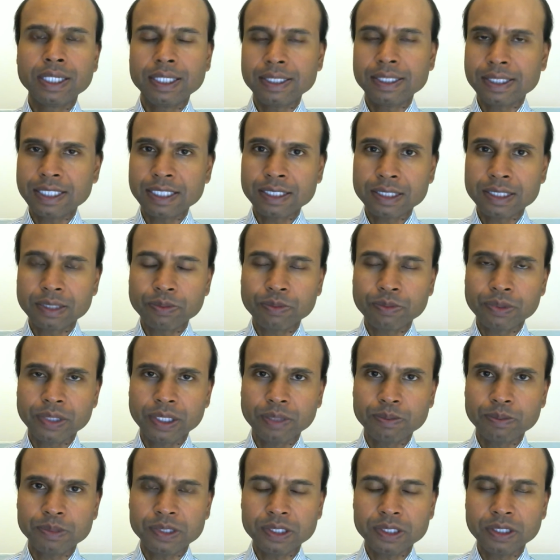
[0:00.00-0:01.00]
Is there
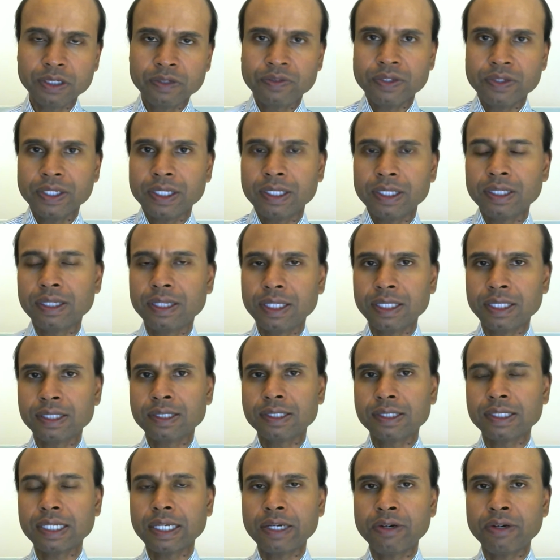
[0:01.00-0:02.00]
something observing
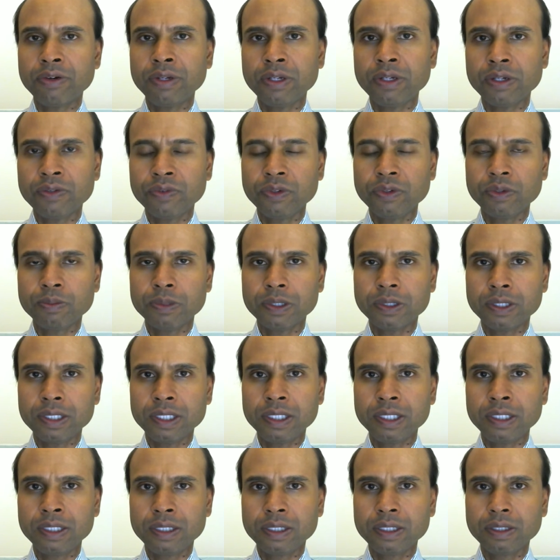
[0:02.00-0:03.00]
this area of your
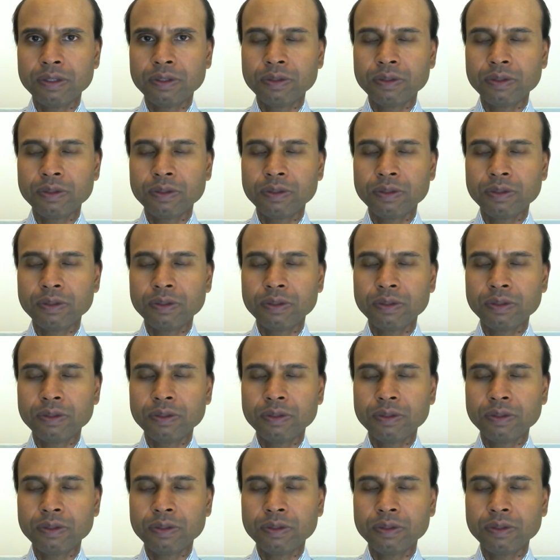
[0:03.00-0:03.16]
body?